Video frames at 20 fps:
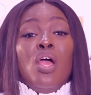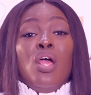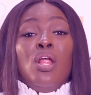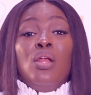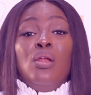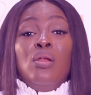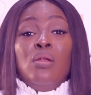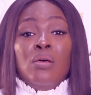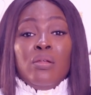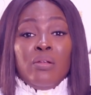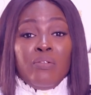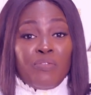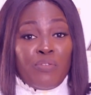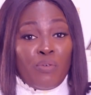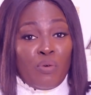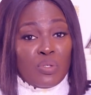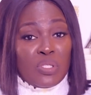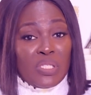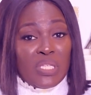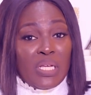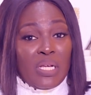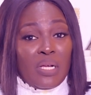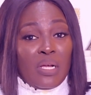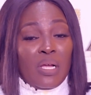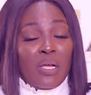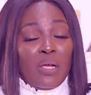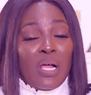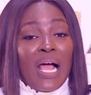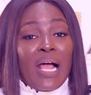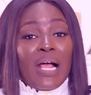a lot of us
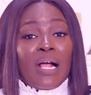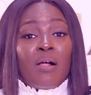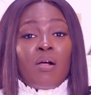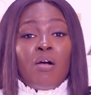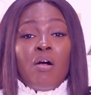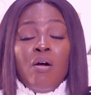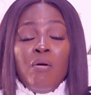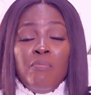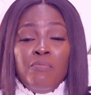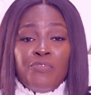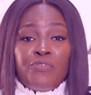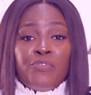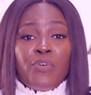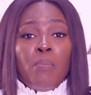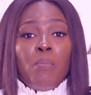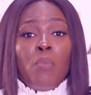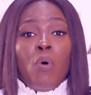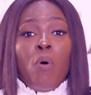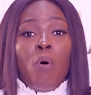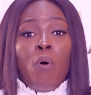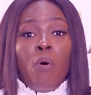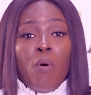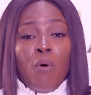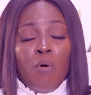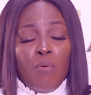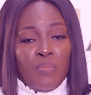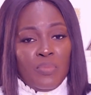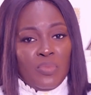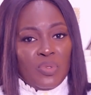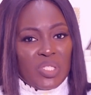come from
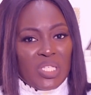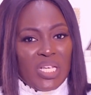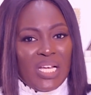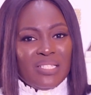homes,